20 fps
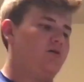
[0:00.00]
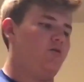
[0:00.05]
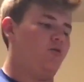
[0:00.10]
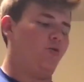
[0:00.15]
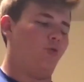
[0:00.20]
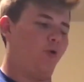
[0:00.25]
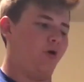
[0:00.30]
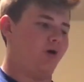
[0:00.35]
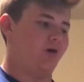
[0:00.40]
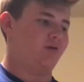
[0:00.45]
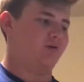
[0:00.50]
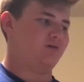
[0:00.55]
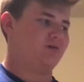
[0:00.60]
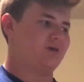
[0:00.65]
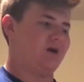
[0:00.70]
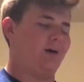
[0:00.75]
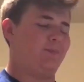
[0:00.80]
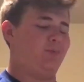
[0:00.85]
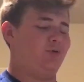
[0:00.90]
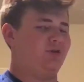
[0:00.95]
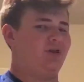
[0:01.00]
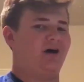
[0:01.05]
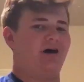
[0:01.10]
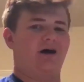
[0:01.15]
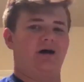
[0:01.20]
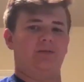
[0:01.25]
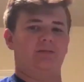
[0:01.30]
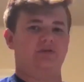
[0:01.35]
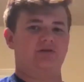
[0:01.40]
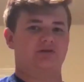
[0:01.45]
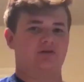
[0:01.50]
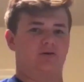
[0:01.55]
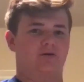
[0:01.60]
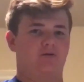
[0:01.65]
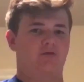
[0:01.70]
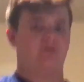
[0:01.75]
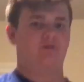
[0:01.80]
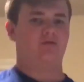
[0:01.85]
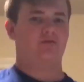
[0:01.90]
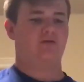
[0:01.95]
one couple times. So